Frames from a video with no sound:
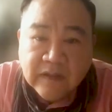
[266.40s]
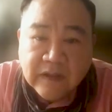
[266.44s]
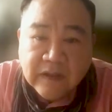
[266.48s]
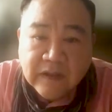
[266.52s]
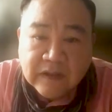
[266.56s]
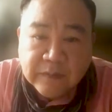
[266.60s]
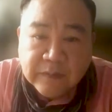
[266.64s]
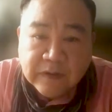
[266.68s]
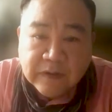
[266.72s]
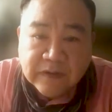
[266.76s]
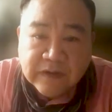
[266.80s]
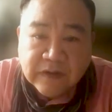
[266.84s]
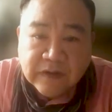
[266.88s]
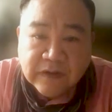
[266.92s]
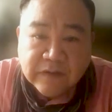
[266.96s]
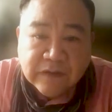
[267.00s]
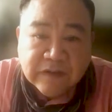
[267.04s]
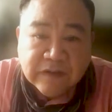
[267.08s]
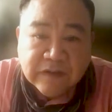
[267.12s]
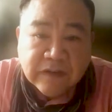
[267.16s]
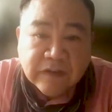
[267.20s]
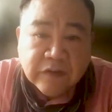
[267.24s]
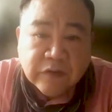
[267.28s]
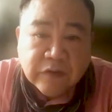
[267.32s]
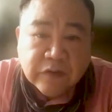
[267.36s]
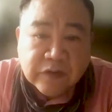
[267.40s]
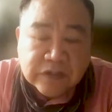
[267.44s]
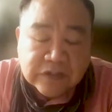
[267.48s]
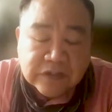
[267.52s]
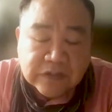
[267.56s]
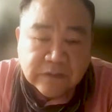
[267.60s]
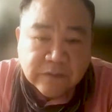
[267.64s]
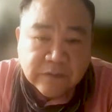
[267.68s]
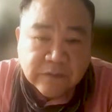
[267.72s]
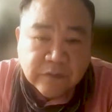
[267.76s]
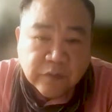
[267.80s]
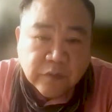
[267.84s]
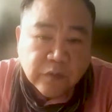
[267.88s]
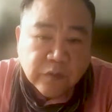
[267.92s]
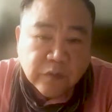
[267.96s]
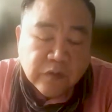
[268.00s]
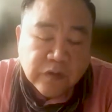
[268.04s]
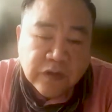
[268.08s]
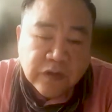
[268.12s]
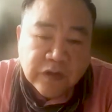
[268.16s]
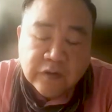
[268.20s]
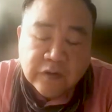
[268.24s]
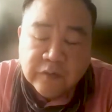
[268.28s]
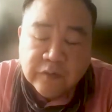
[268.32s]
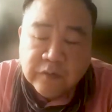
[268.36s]
that's been servicing tourism for,
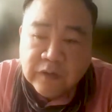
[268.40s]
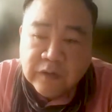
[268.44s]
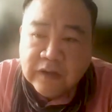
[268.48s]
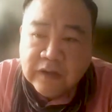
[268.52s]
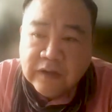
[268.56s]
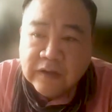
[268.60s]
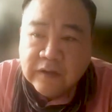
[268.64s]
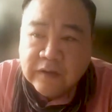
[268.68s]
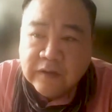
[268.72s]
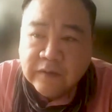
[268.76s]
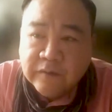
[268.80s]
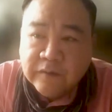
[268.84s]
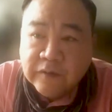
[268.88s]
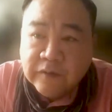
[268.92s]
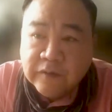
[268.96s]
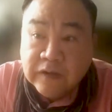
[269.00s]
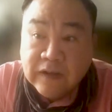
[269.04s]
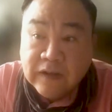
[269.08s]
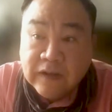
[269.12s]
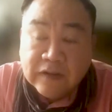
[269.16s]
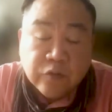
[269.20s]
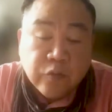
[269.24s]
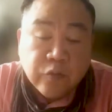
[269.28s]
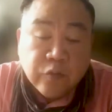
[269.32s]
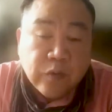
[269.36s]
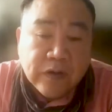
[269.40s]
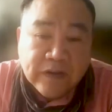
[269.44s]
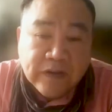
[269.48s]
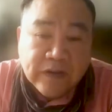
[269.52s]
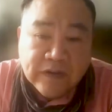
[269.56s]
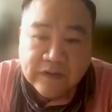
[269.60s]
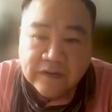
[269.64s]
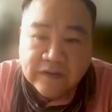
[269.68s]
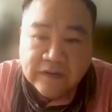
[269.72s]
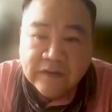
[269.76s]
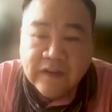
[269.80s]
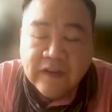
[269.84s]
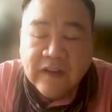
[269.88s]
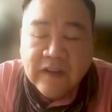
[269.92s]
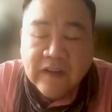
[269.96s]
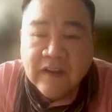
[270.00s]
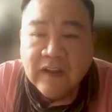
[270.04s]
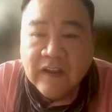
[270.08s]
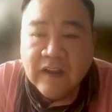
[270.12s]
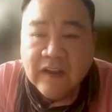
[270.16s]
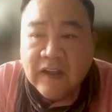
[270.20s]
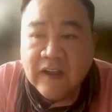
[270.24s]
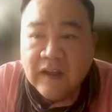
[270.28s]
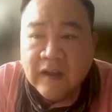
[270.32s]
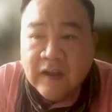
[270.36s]
you know, for the last 20 years.
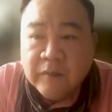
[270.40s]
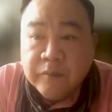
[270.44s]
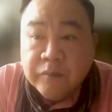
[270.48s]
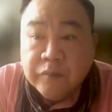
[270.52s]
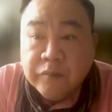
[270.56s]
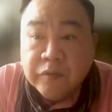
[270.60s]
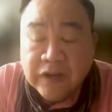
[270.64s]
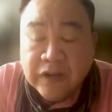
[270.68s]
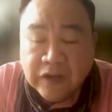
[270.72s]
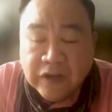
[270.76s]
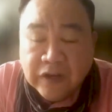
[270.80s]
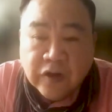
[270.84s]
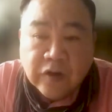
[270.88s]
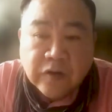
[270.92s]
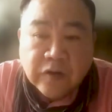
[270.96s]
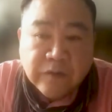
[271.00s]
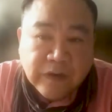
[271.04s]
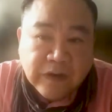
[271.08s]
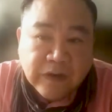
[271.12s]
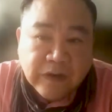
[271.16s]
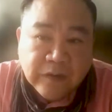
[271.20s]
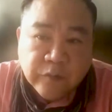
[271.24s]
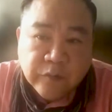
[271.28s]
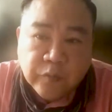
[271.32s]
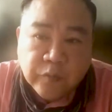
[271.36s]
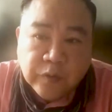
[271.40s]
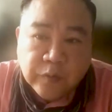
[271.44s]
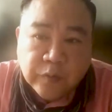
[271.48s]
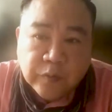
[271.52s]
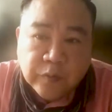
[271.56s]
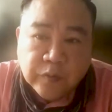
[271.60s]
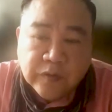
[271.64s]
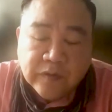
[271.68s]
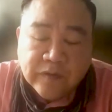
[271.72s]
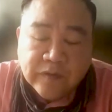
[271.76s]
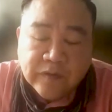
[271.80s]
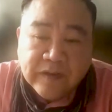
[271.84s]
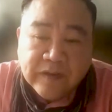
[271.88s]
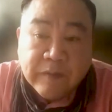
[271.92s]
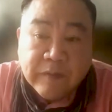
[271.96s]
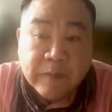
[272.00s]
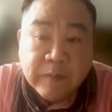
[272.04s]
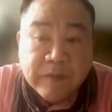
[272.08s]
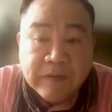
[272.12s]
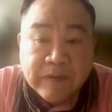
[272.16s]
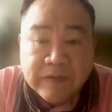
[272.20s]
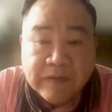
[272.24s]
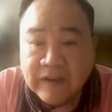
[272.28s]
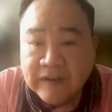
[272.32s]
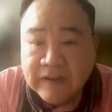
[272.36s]
Pre-COVID, we were
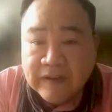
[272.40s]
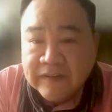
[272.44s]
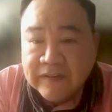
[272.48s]
70%